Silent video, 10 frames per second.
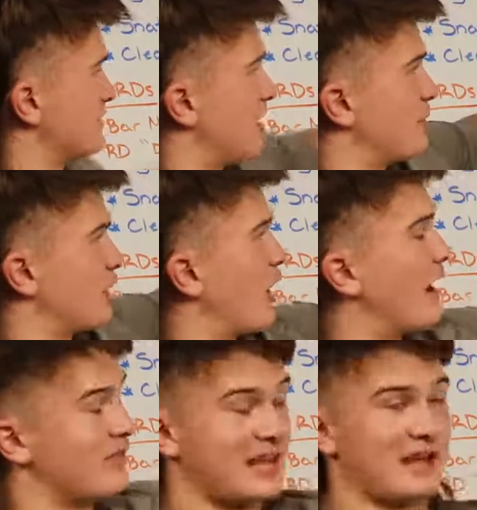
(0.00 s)
allowed me to
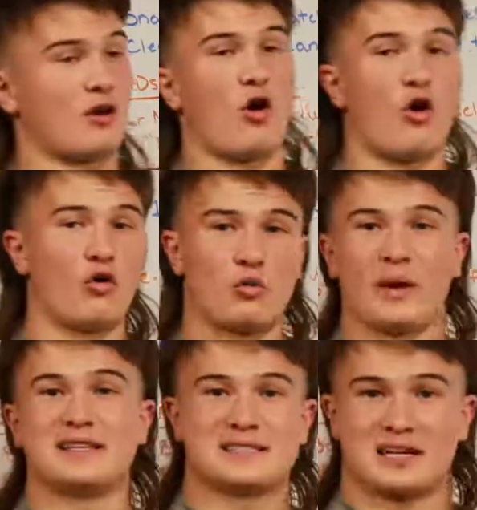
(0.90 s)
have, again, all the
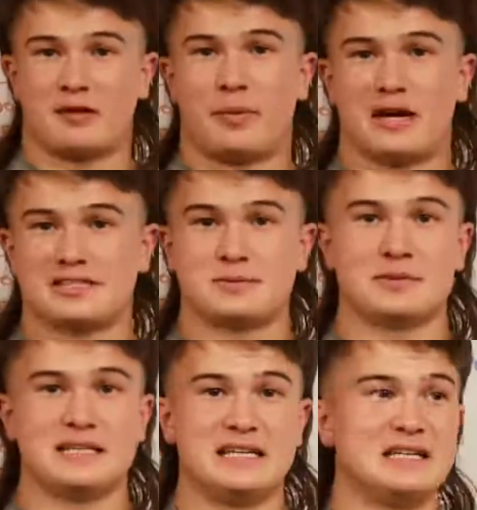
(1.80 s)
weights that I could
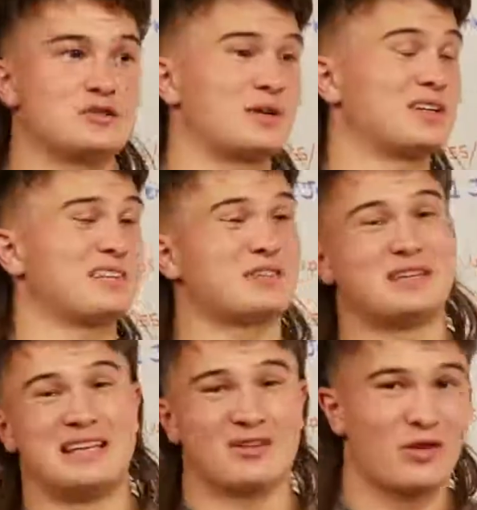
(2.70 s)
possibly need, so I didn't have to
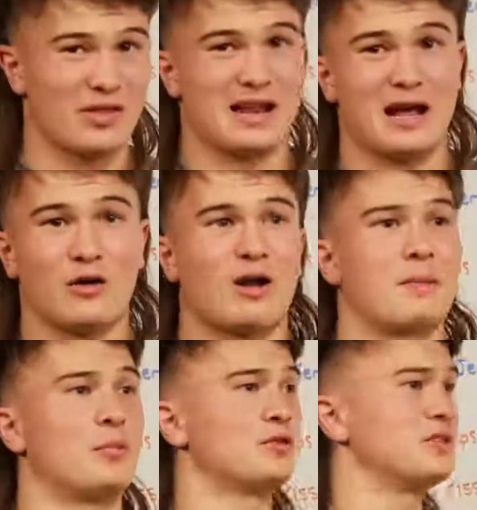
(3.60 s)
get all that out.
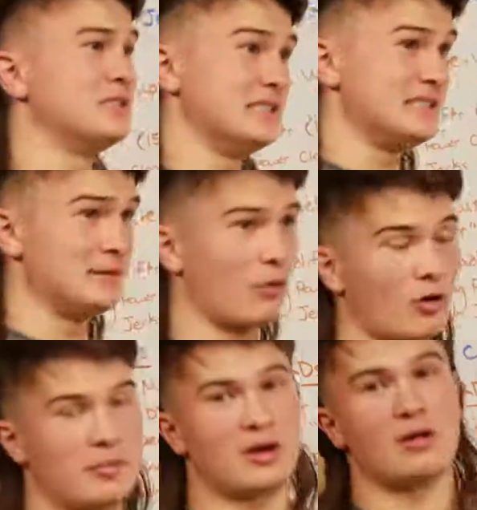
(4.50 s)
I put the DT
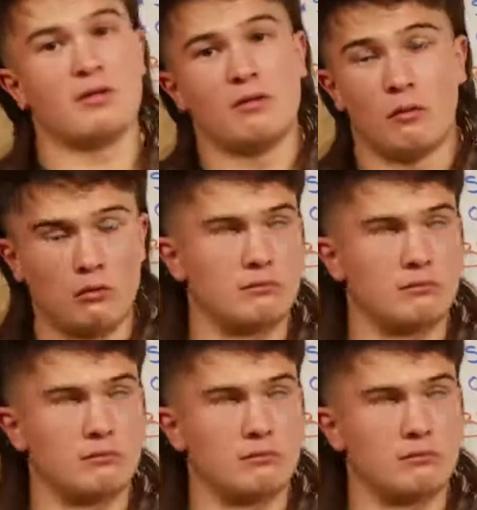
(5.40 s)
barbell